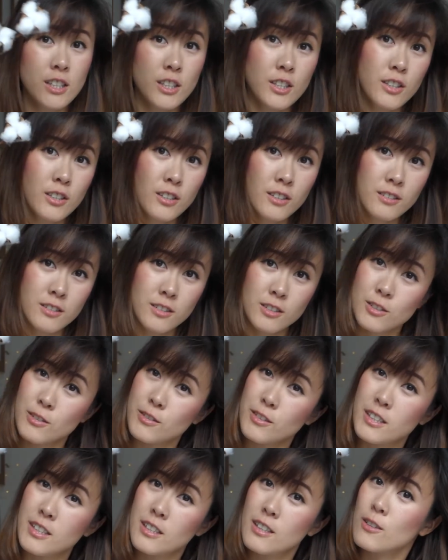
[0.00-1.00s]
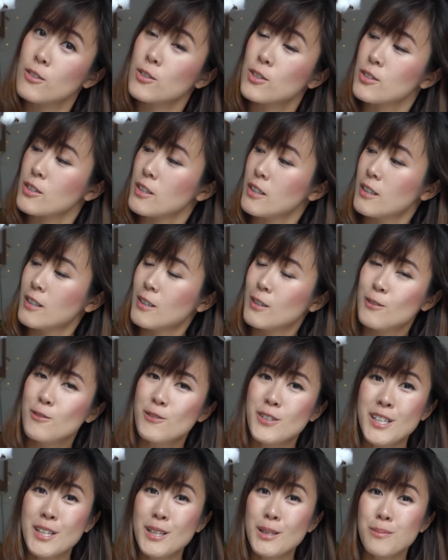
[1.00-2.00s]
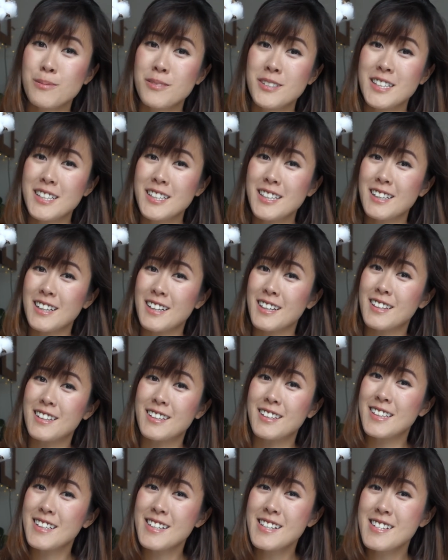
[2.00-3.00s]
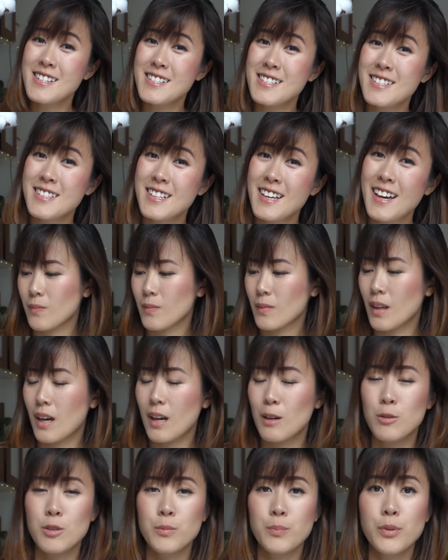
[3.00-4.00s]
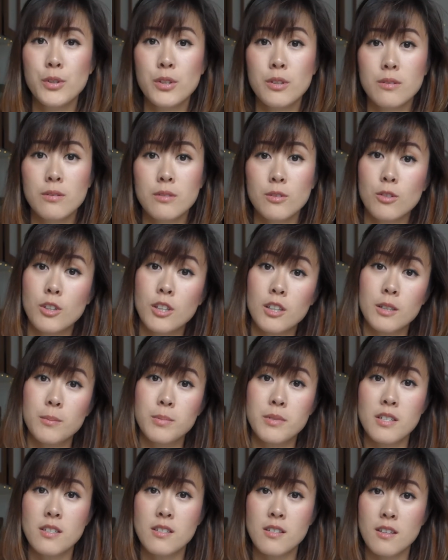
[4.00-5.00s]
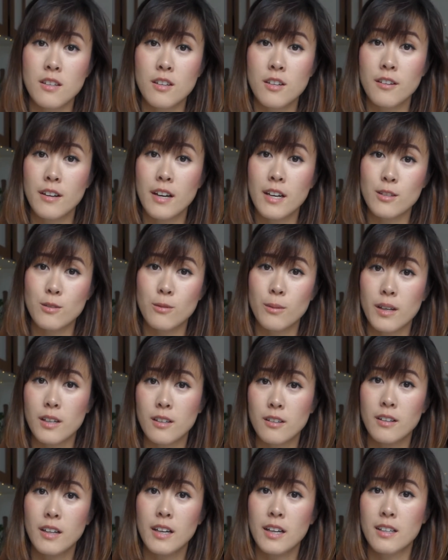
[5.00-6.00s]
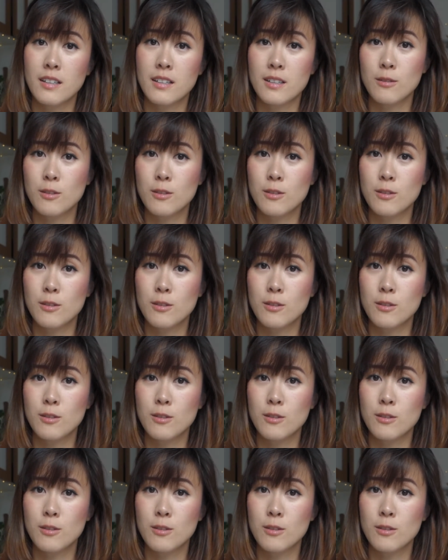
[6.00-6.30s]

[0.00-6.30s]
here, so it looks really pretty like this. I would put eucalyptus in here as well, and it